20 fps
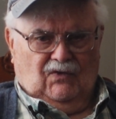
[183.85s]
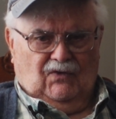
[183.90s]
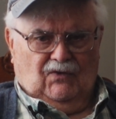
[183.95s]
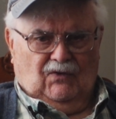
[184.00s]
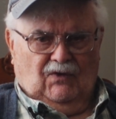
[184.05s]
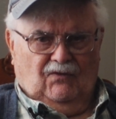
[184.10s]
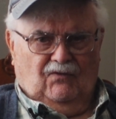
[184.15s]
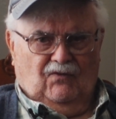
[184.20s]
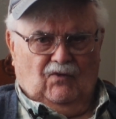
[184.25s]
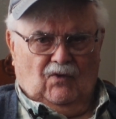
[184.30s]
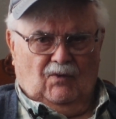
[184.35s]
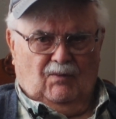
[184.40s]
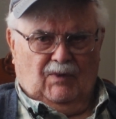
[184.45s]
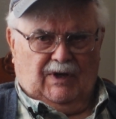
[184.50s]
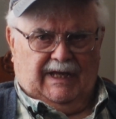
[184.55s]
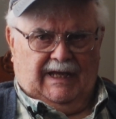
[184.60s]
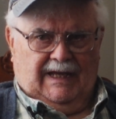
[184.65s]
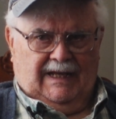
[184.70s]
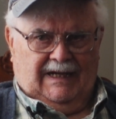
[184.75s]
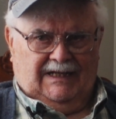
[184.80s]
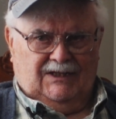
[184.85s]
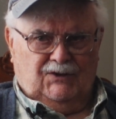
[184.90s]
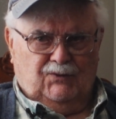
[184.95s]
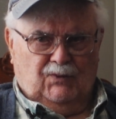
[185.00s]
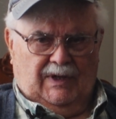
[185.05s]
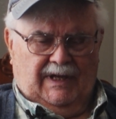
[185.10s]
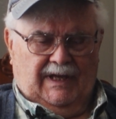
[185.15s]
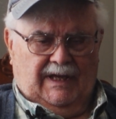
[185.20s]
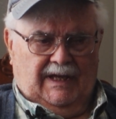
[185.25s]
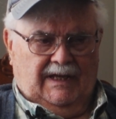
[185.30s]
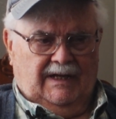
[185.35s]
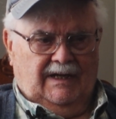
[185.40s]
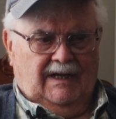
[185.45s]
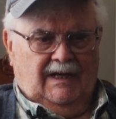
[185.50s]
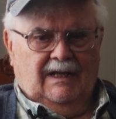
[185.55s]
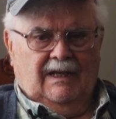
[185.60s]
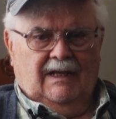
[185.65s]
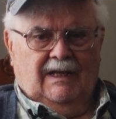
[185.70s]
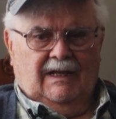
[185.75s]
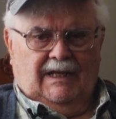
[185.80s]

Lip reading: the 3 or 4 mechanics we had,